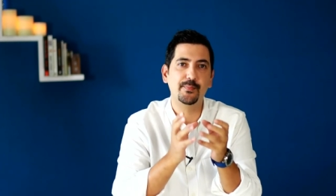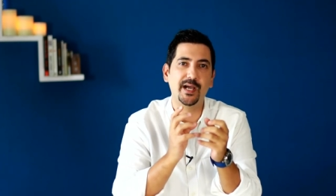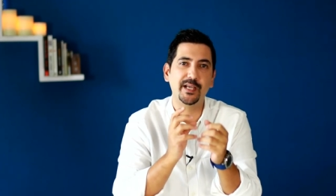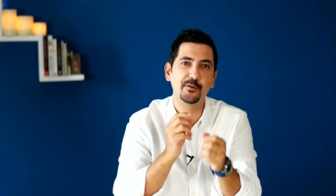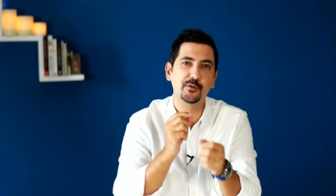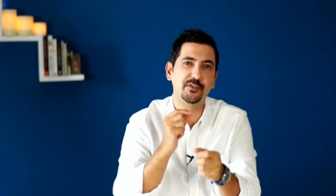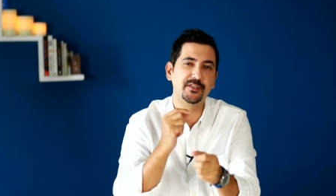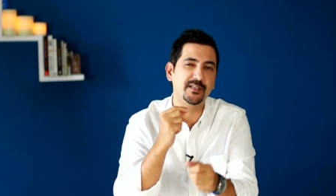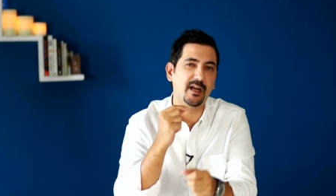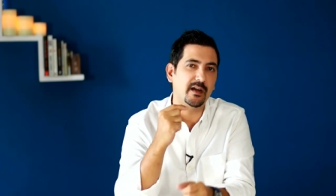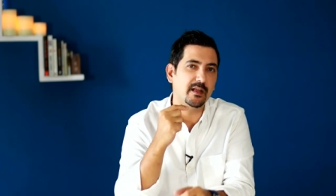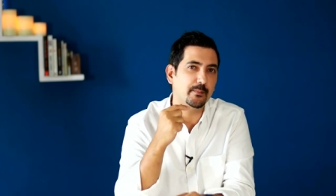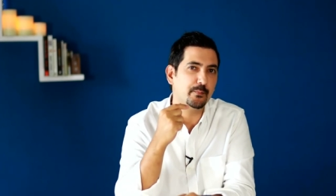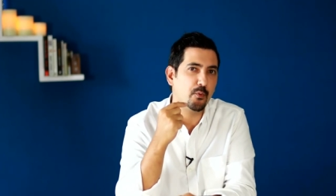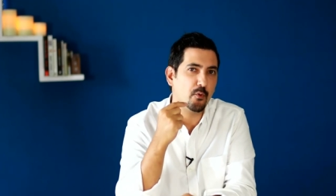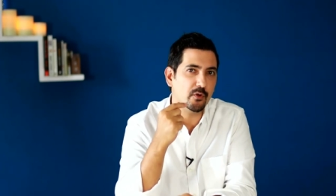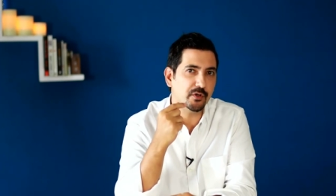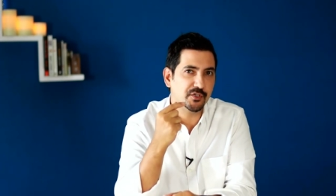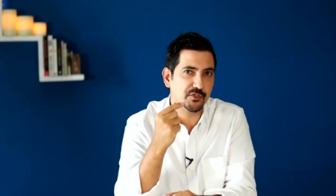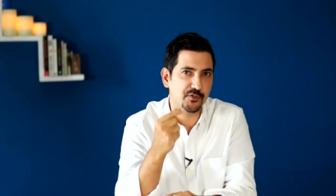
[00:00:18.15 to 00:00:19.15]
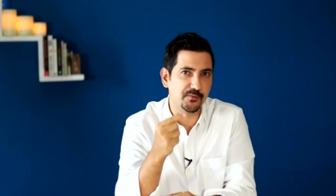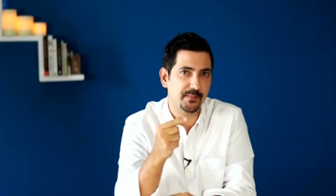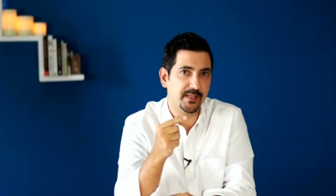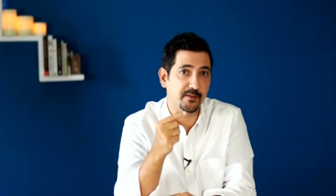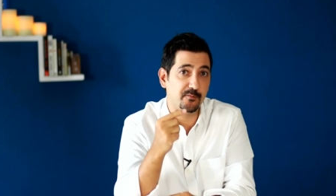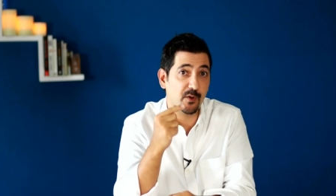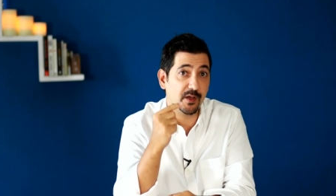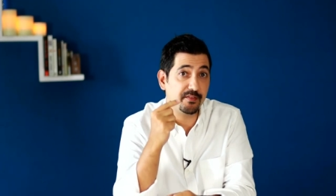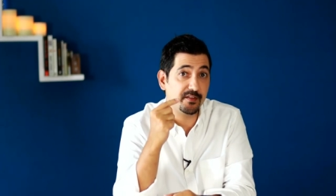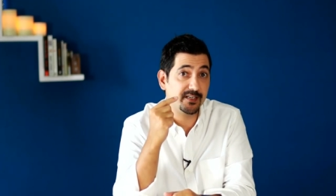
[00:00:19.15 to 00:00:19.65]
but your starting point should
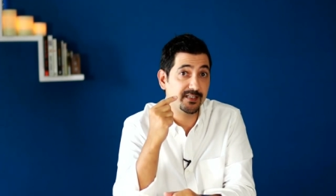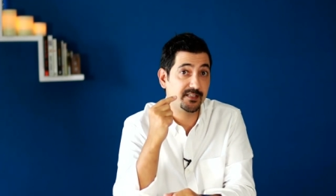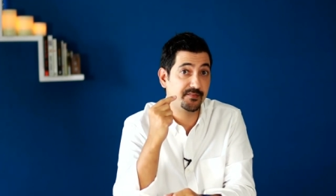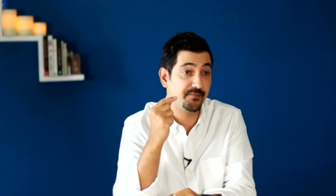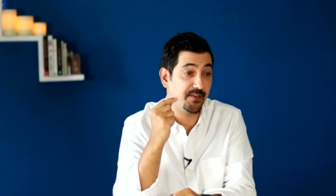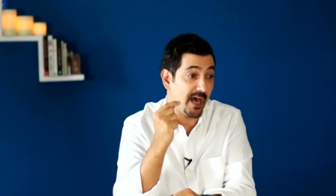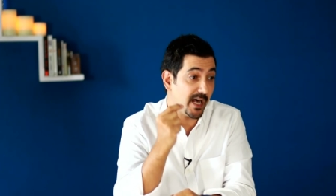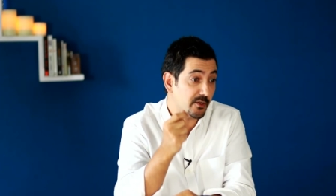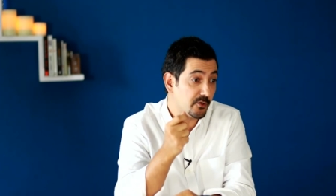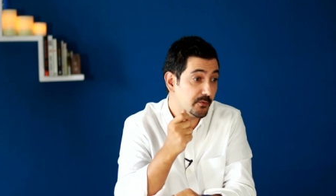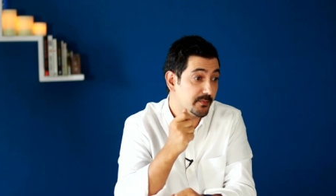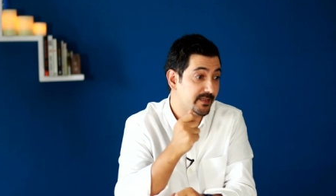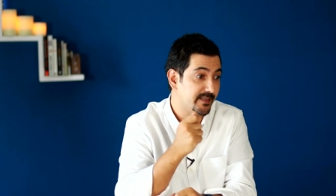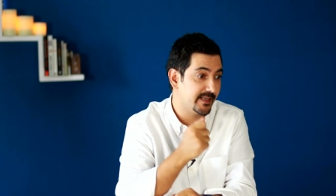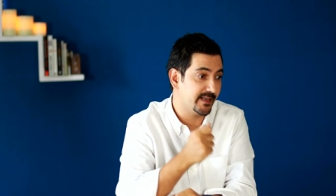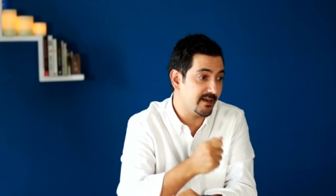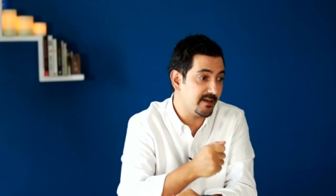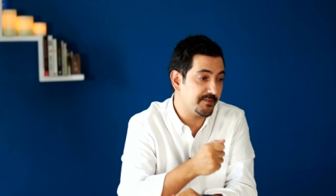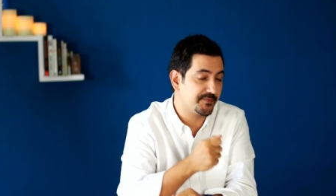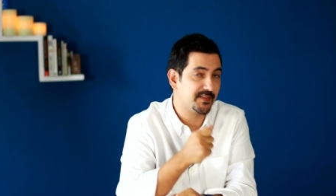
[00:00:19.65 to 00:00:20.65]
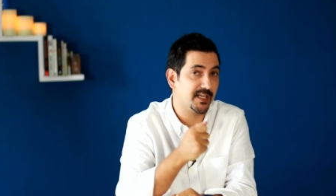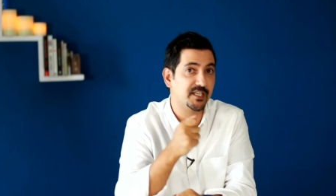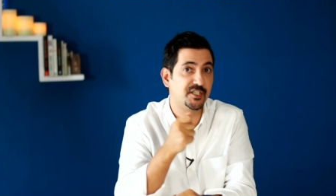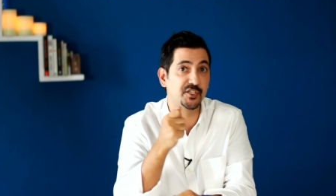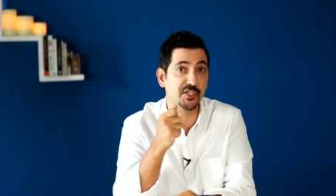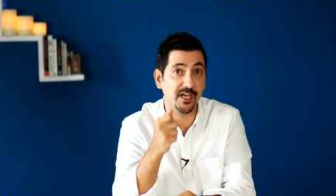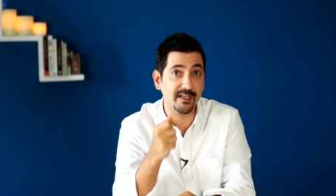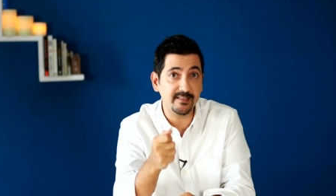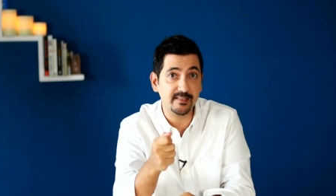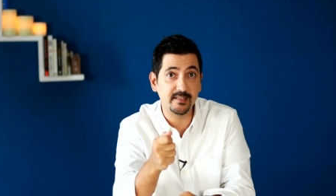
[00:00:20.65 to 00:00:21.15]
be whether it's valuable enough that
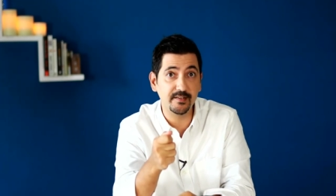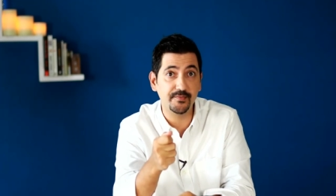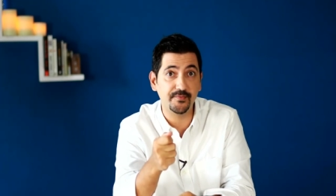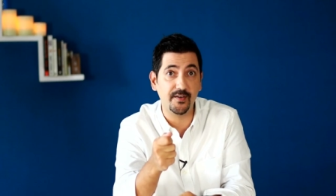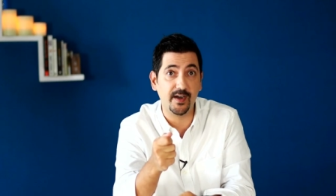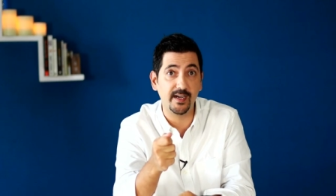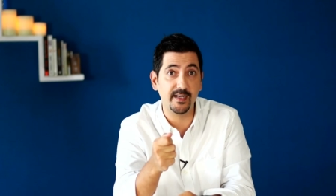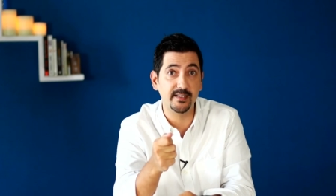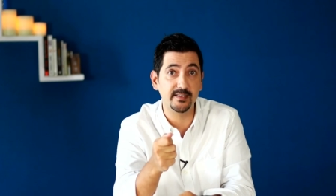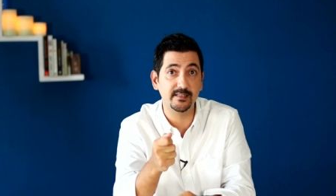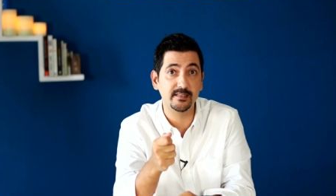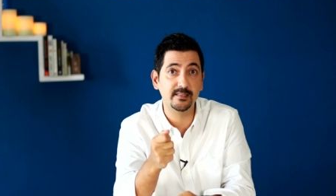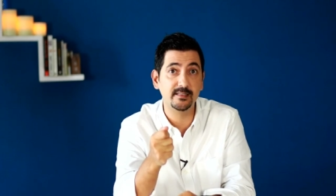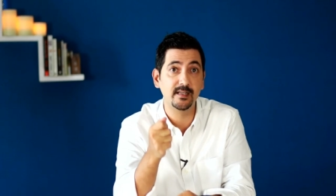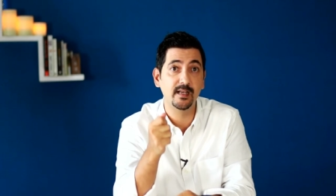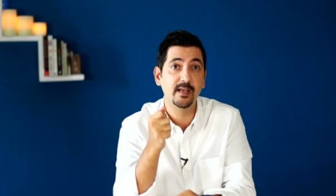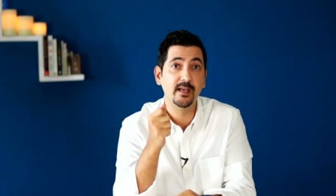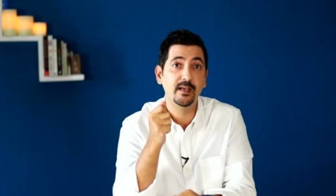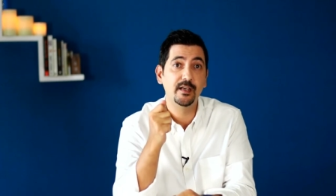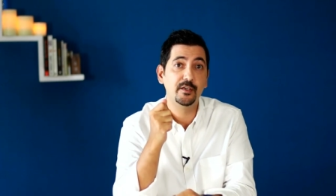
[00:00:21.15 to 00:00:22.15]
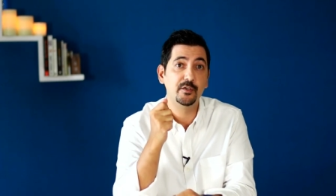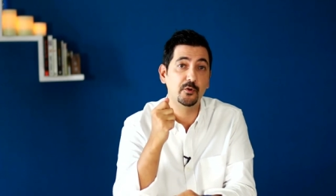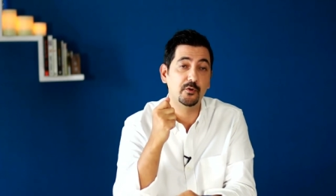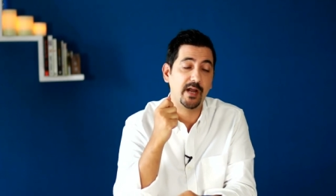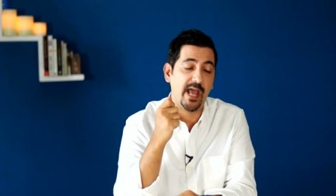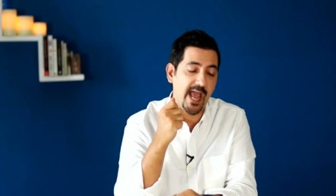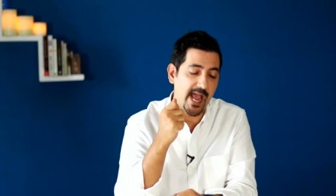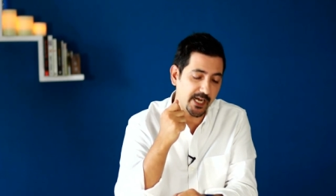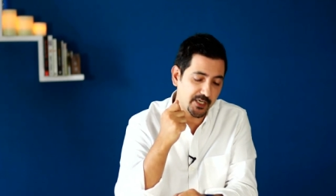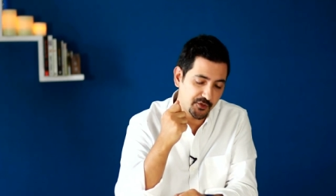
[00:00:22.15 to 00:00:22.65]
justifies
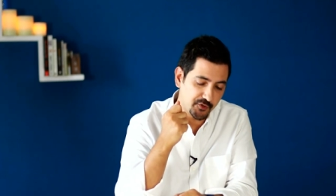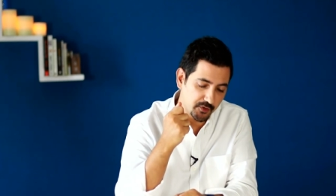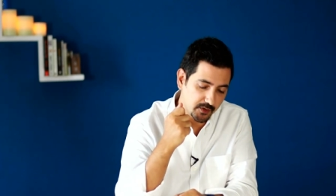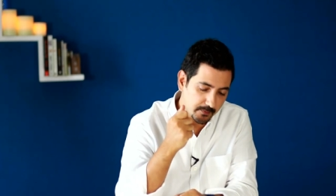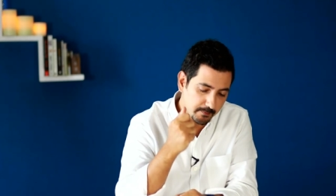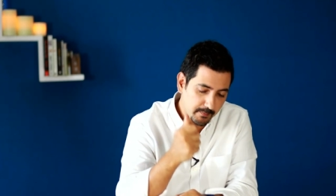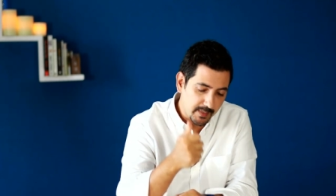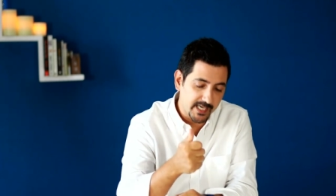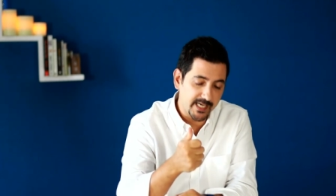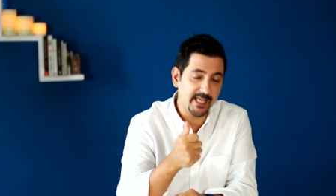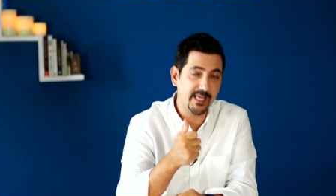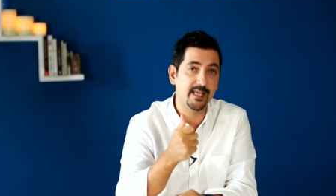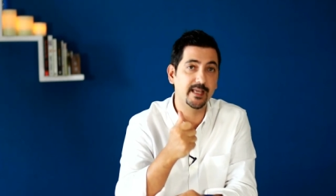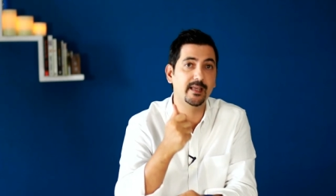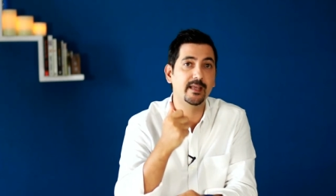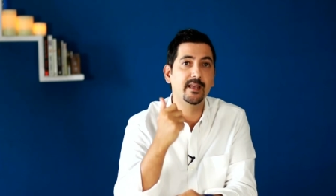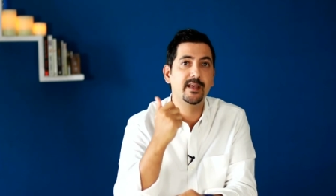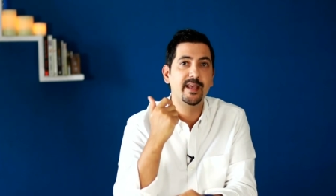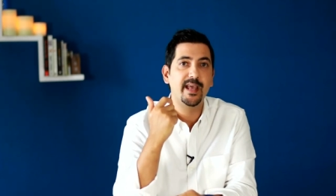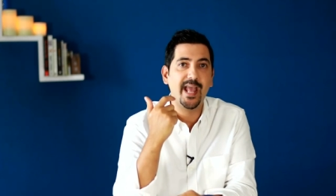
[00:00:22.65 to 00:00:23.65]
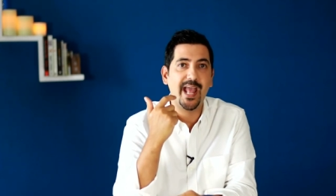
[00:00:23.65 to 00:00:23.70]
your actual money